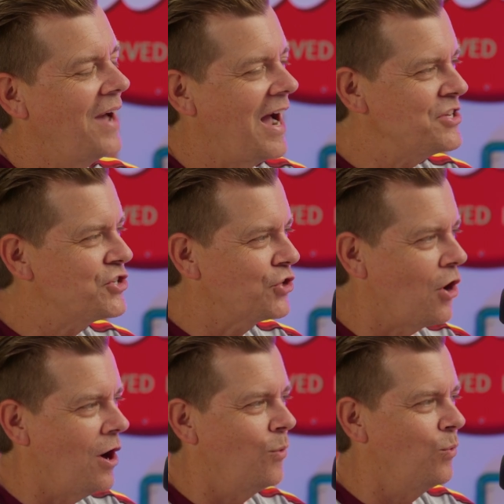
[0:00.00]
I
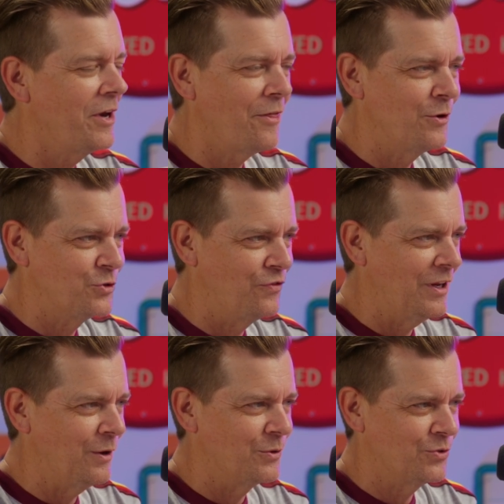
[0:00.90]
saw one of those
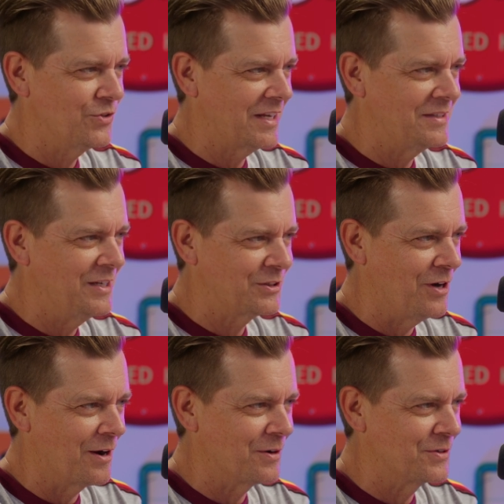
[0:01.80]
videos. It was like a
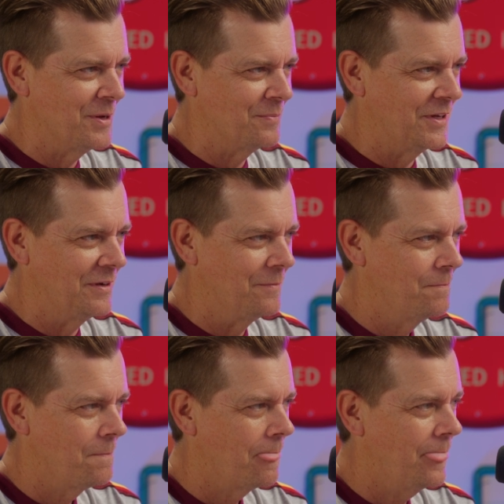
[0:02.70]
TikTok or something.
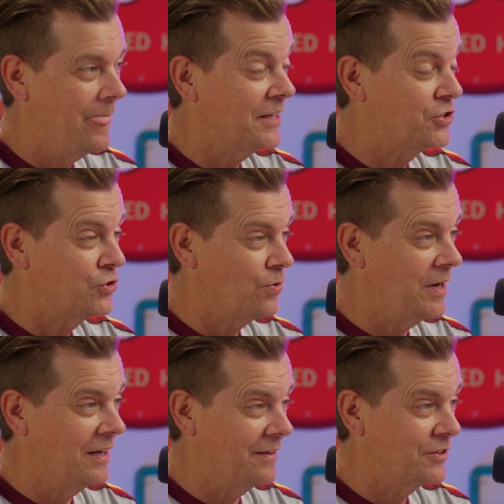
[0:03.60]
Mm-hmm. That's
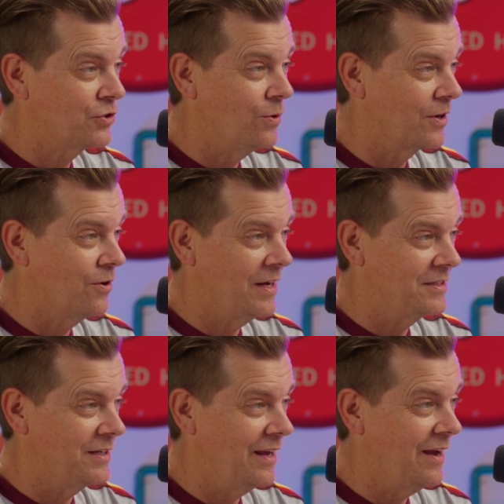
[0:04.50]
trending. That's going
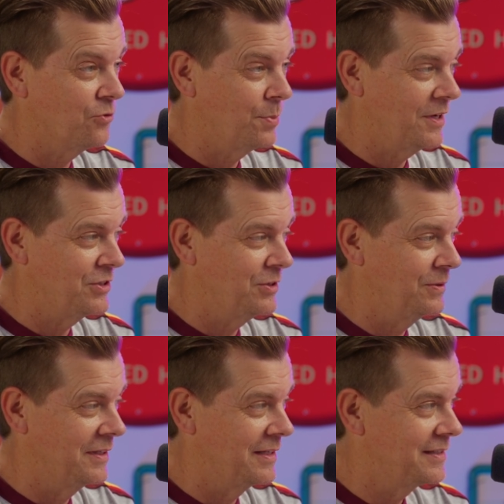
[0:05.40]
crazy. Everybody's
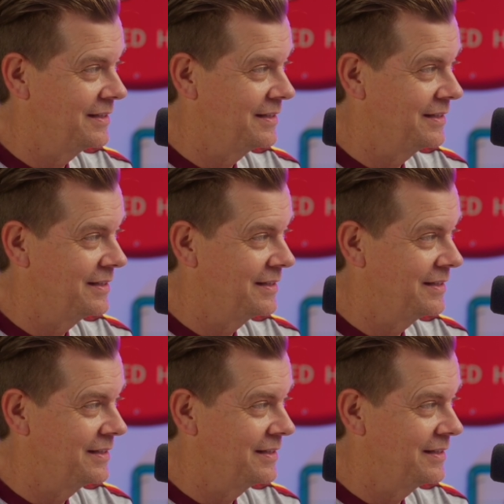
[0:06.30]
doing this.